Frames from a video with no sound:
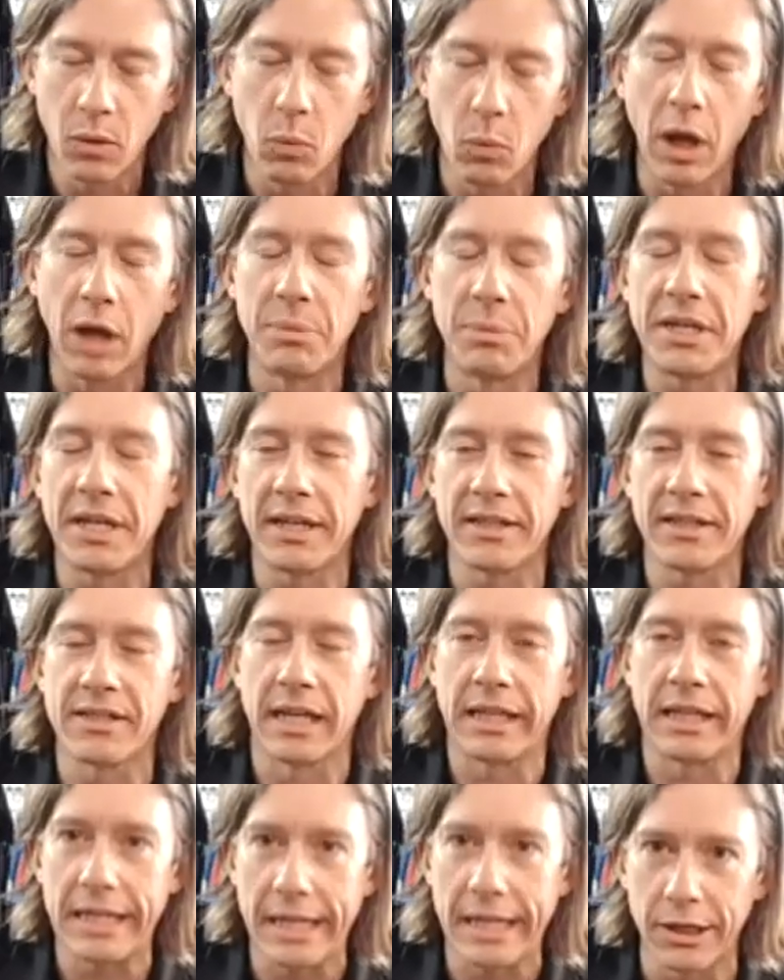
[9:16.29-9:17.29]
while being
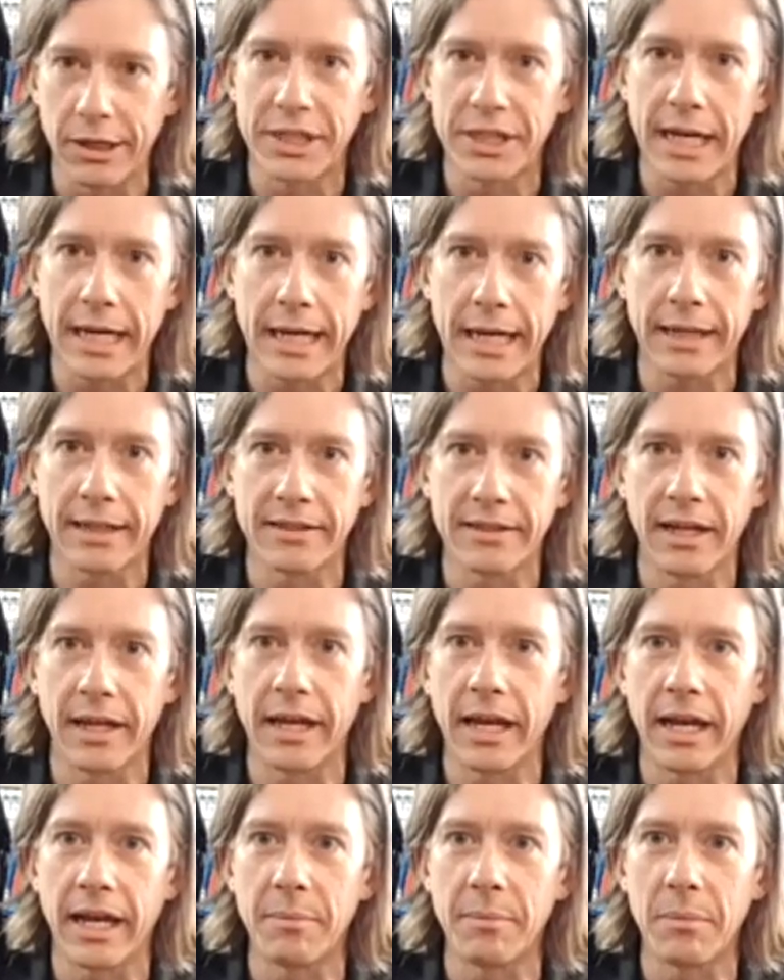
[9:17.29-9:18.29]
slightly entertaining because
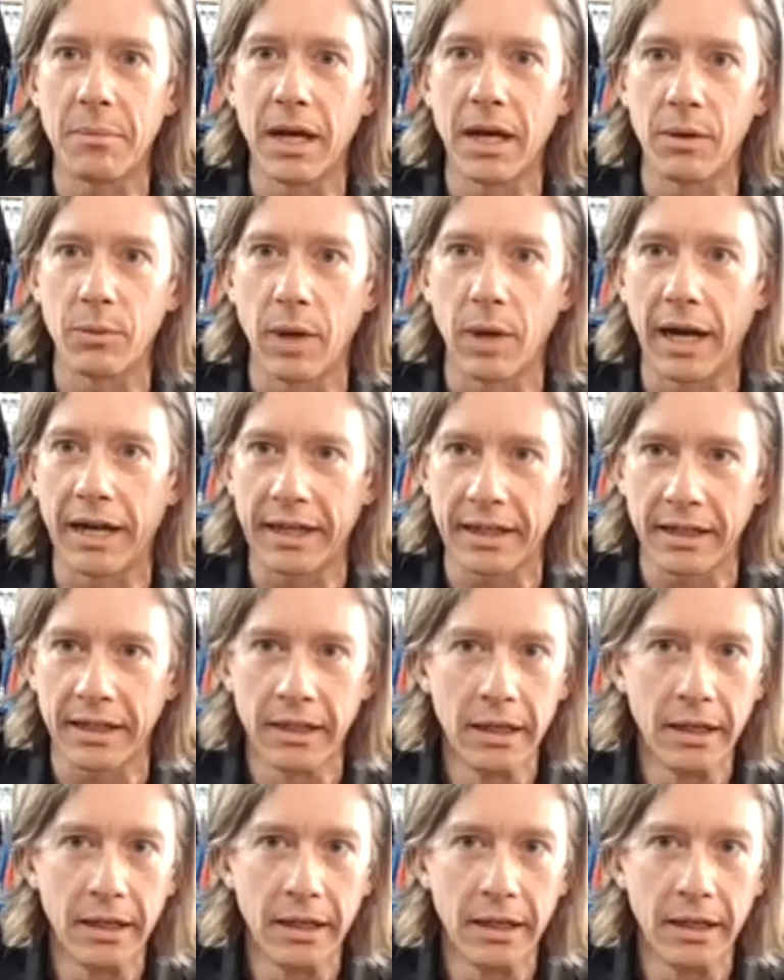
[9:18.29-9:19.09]
I am riding